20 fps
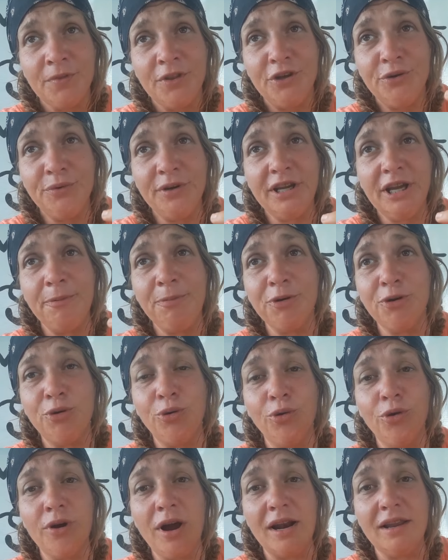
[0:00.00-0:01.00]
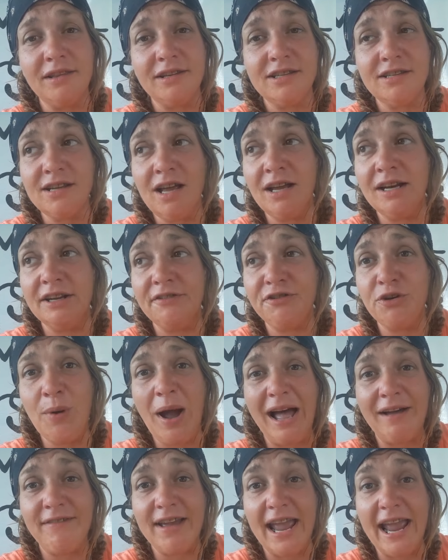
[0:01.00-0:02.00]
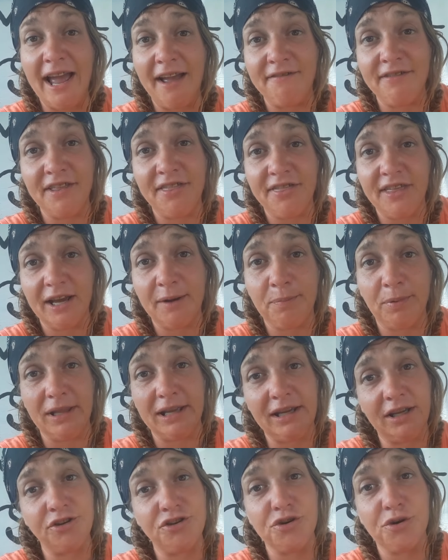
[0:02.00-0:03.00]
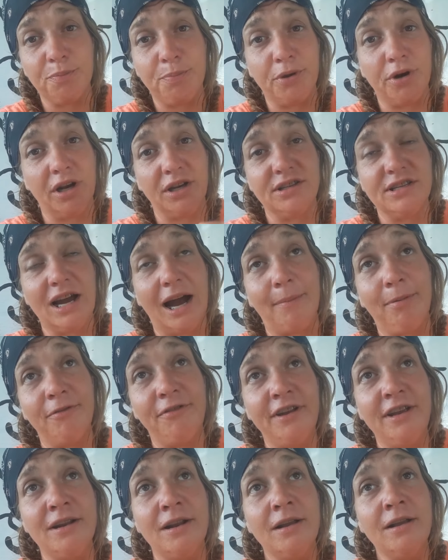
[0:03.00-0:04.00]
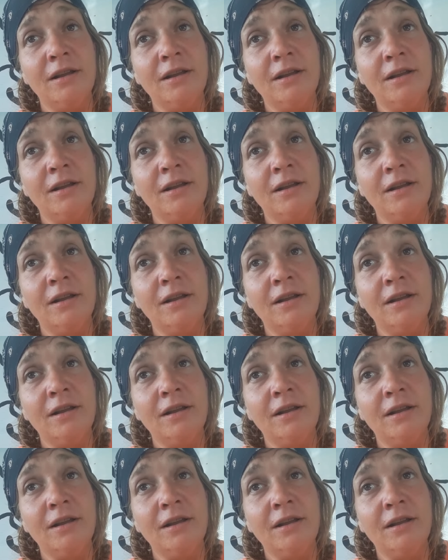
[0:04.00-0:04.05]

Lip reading: You want to keep your cooler out of the sun. If you have a heavy, thick blanket you can put on top of it,